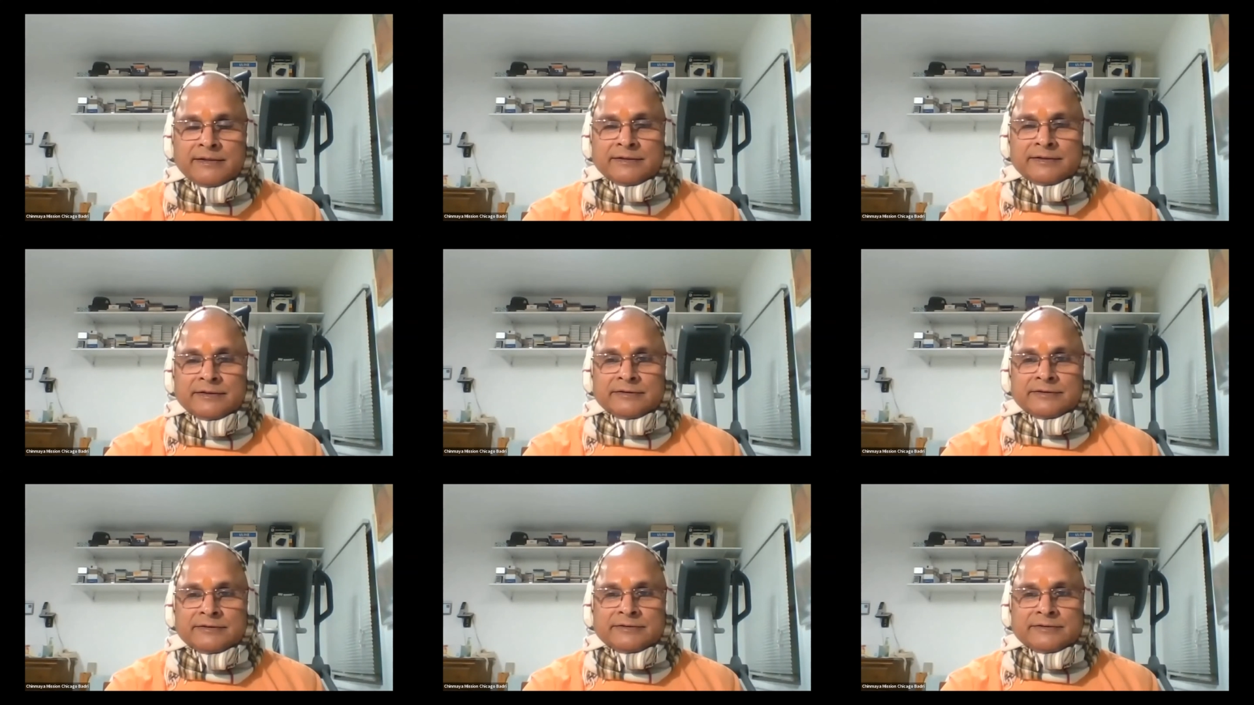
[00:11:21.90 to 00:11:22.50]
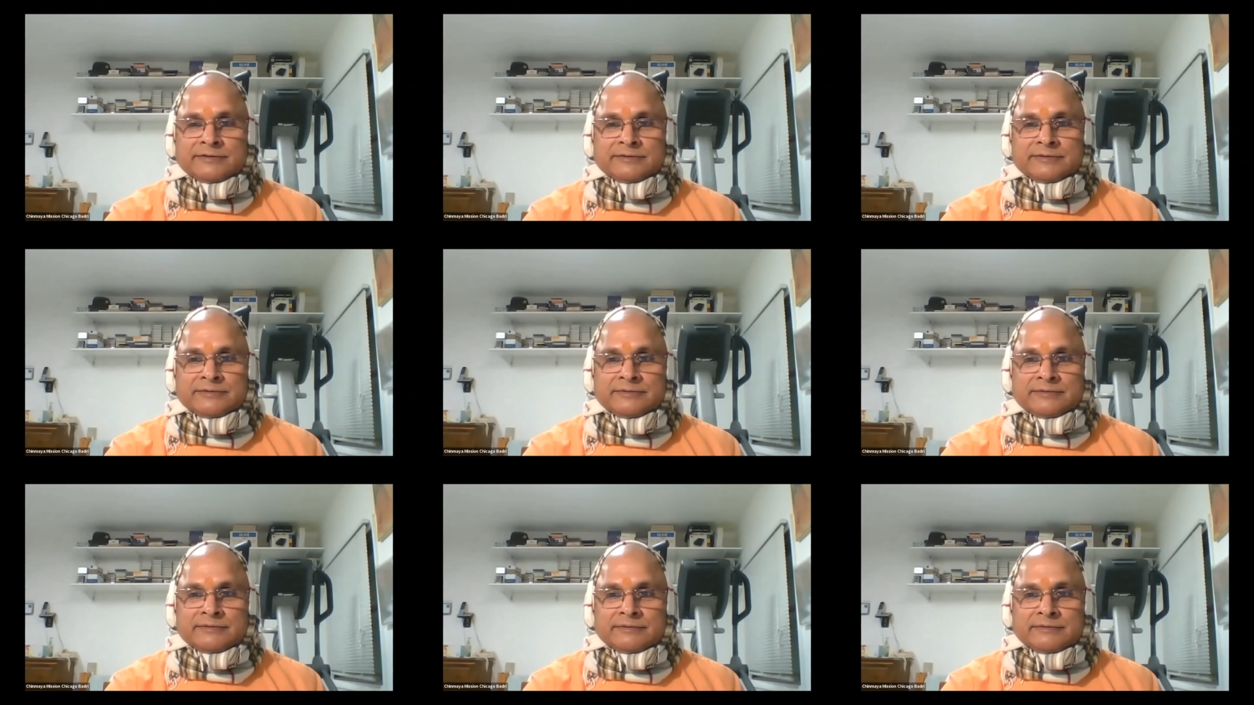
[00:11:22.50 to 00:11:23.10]

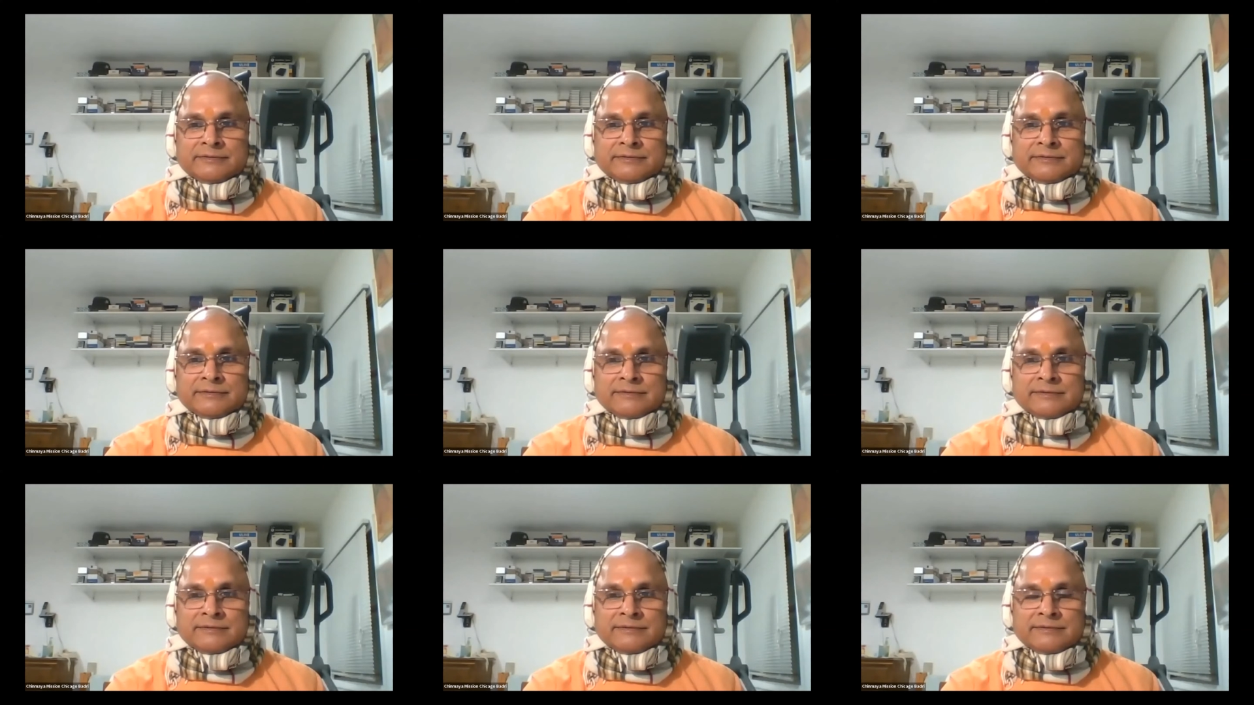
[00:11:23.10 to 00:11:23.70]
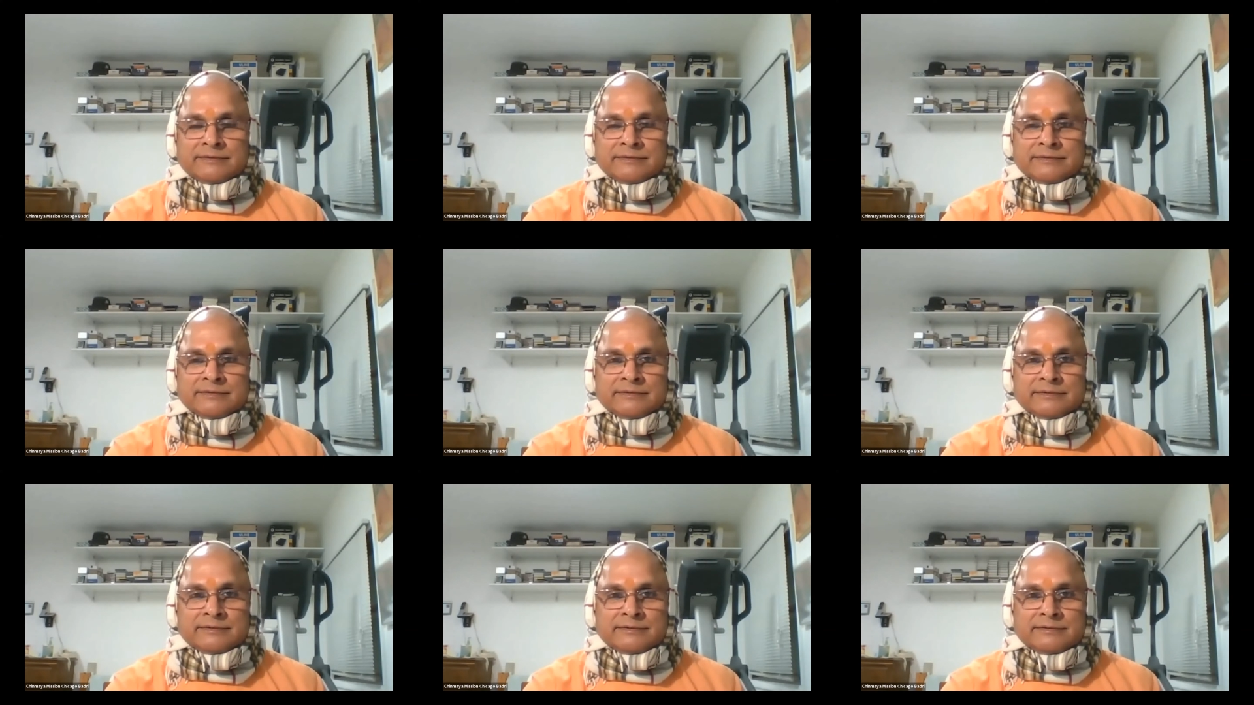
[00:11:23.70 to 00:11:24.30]

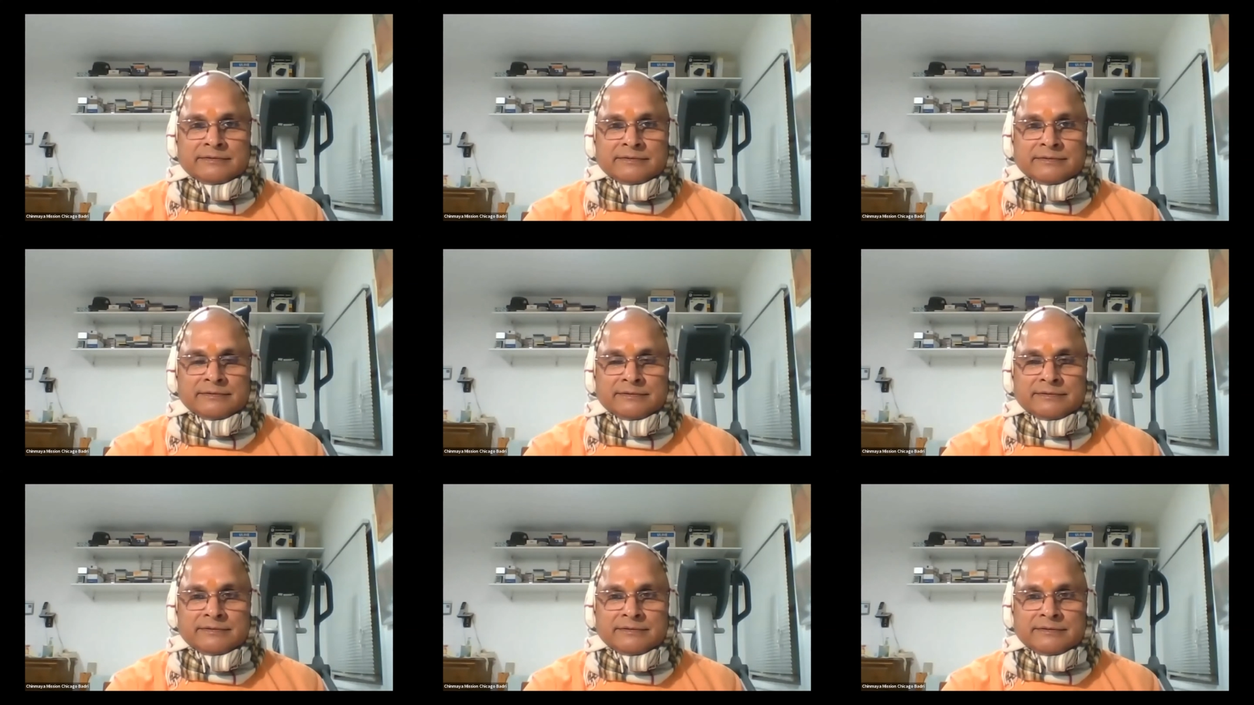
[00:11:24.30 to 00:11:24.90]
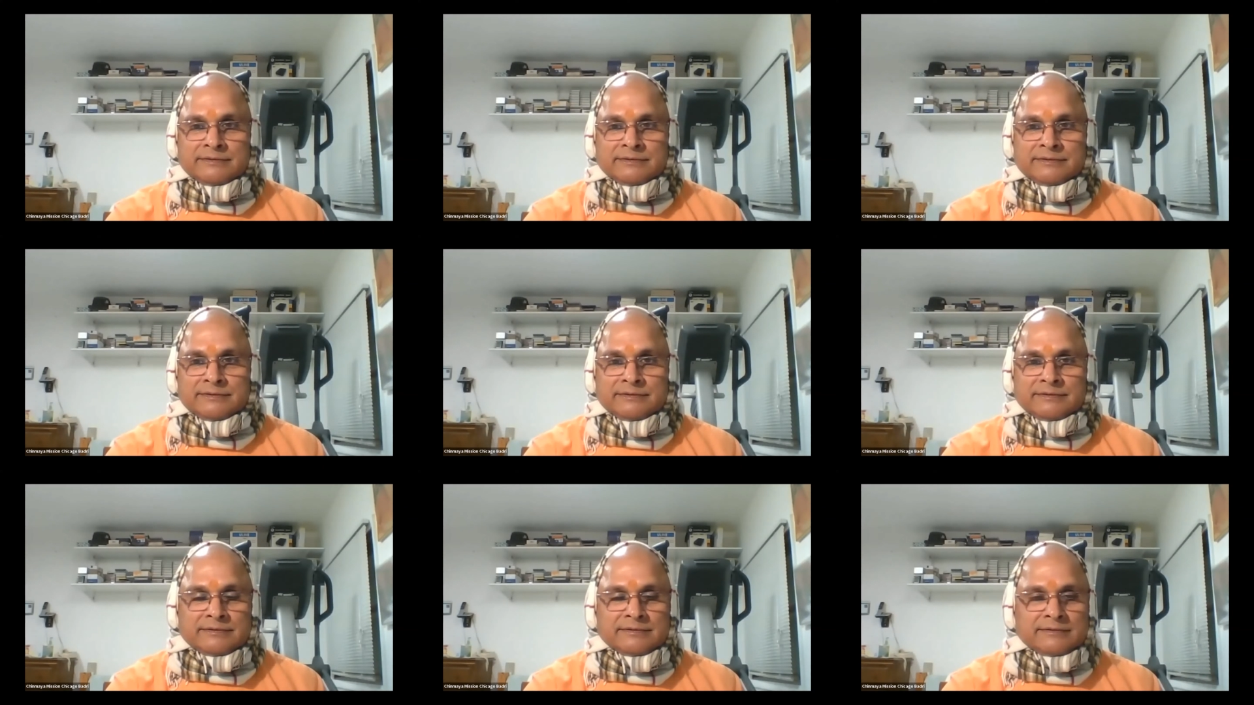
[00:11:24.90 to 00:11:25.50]

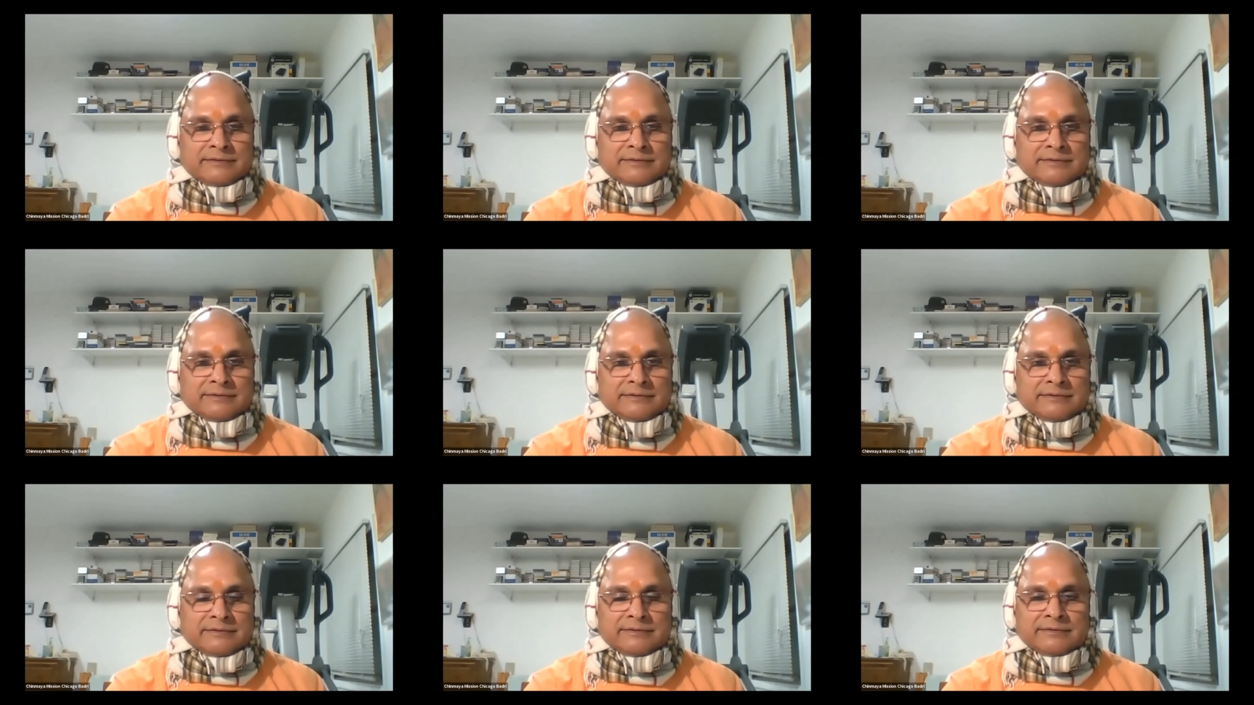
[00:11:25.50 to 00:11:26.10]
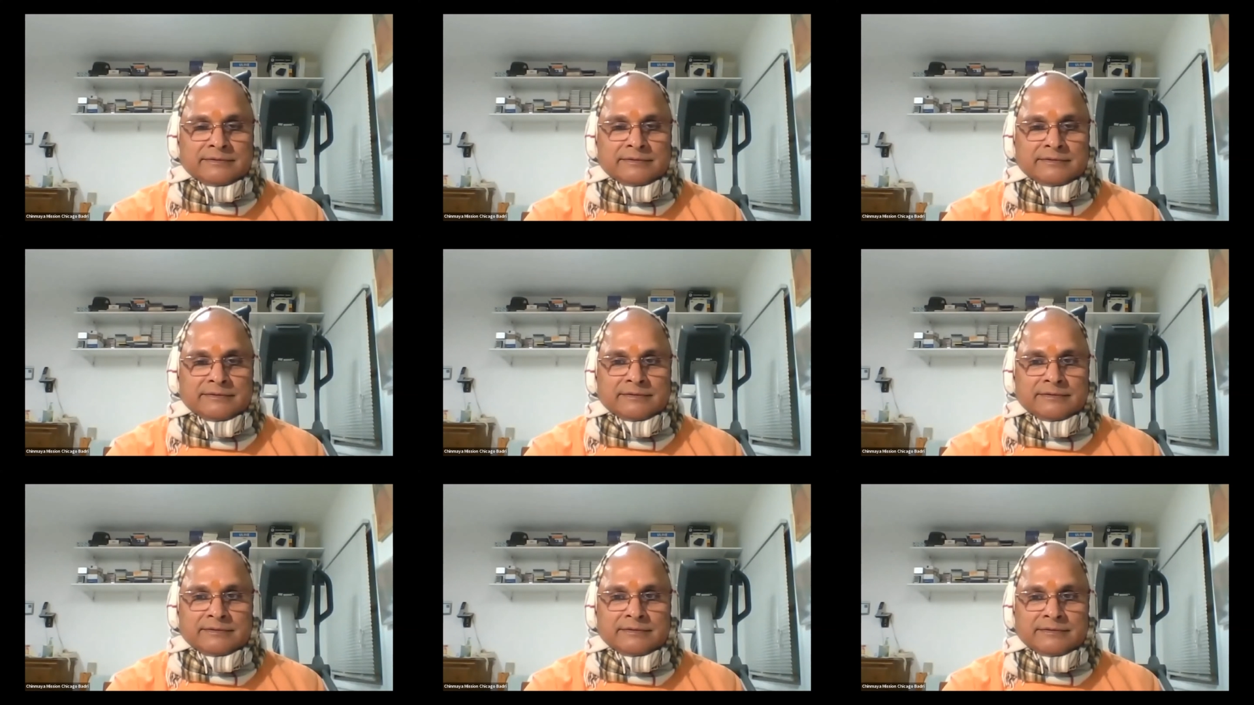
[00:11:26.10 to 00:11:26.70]

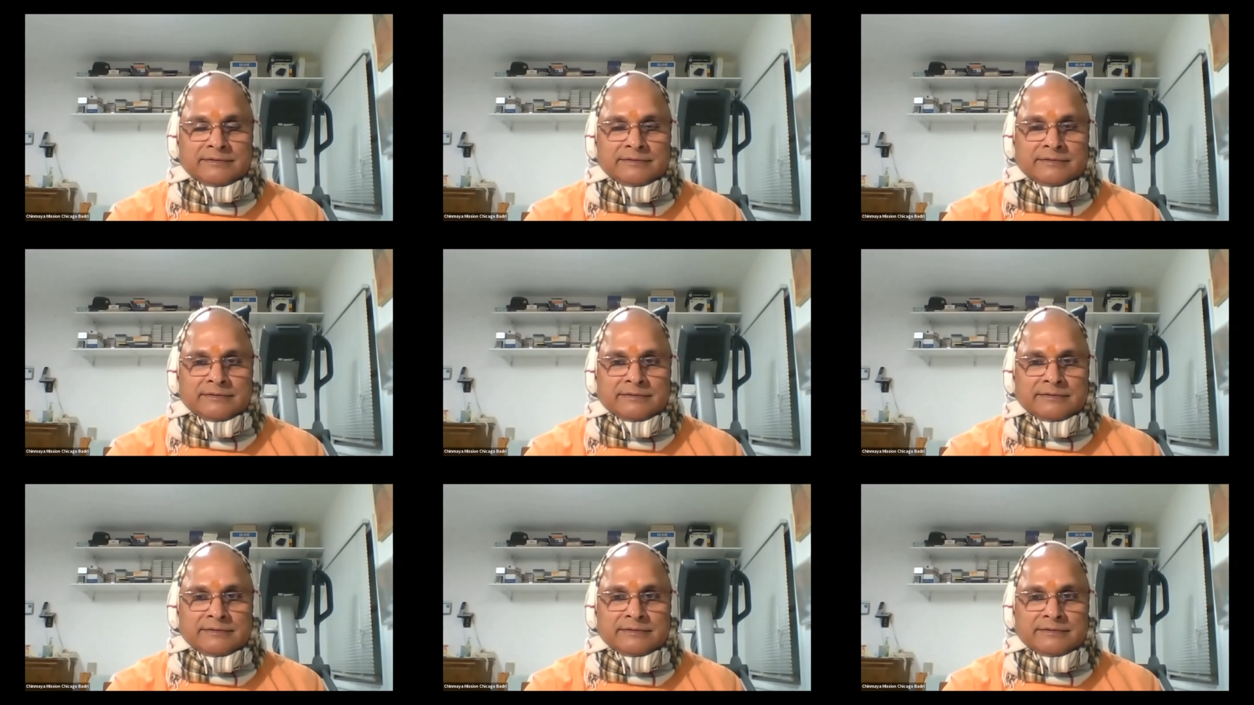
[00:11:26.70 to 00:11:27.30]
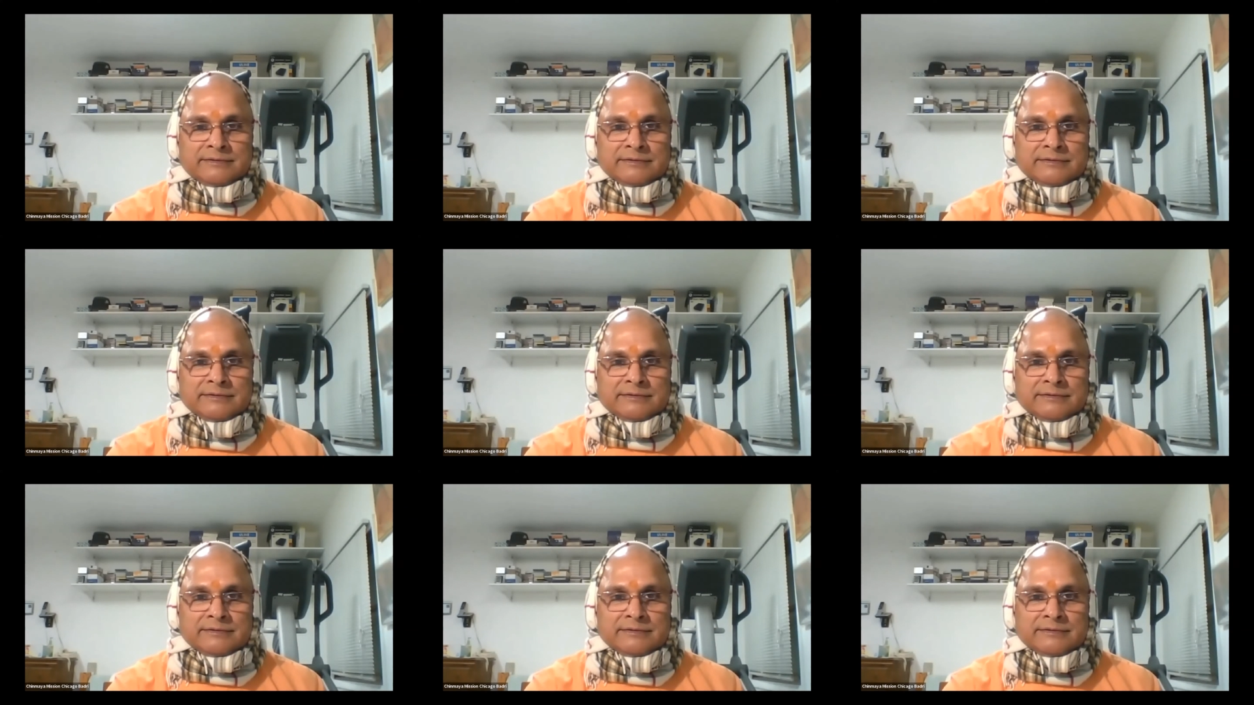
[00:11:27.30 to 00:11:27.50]
Nobody speaks.